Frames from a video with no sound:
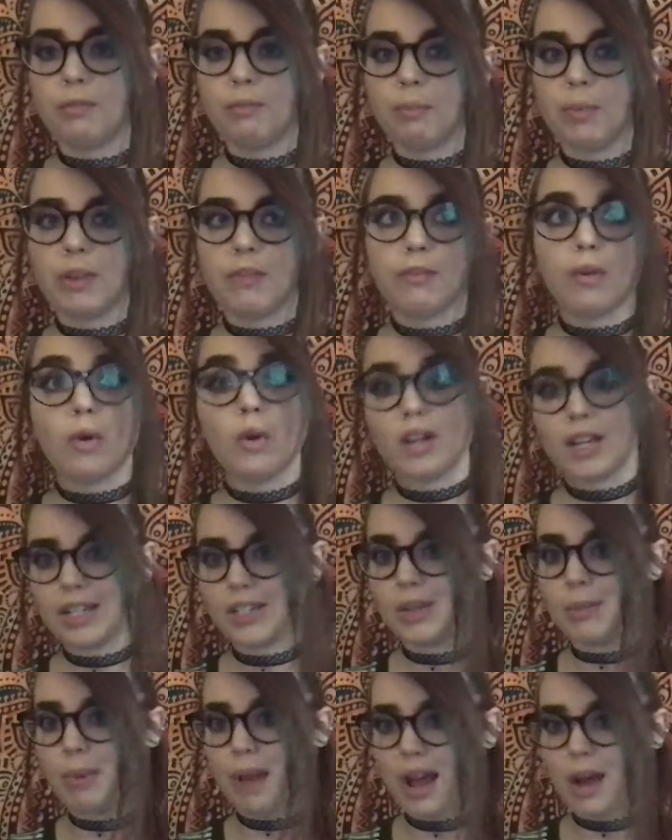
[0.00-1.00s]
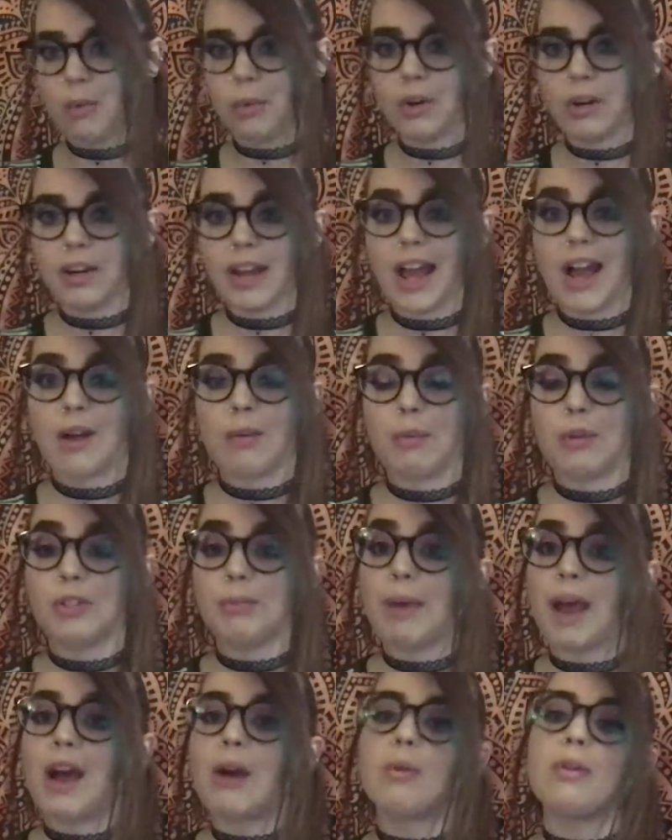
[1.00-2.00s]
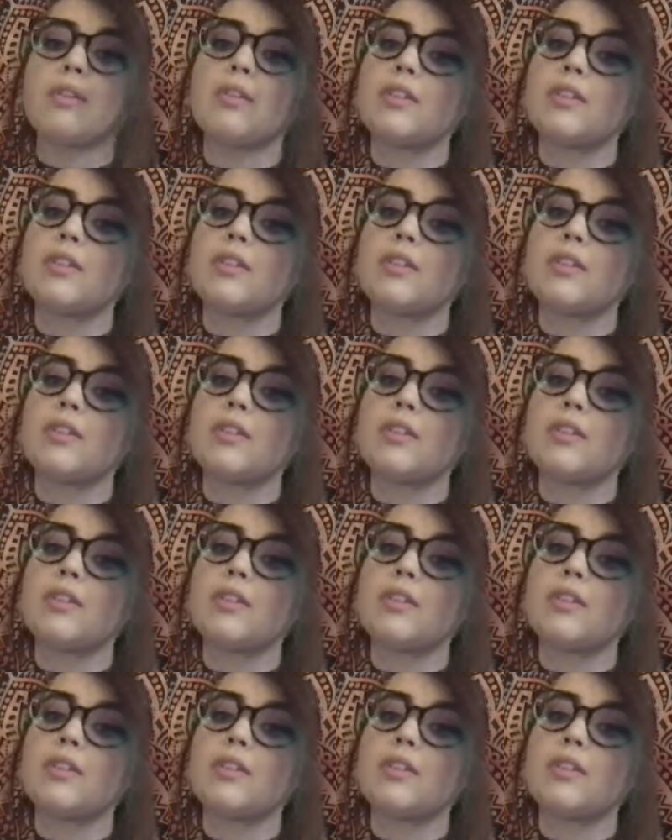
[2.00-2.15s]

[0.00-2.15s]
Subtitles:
being voted into power and how much power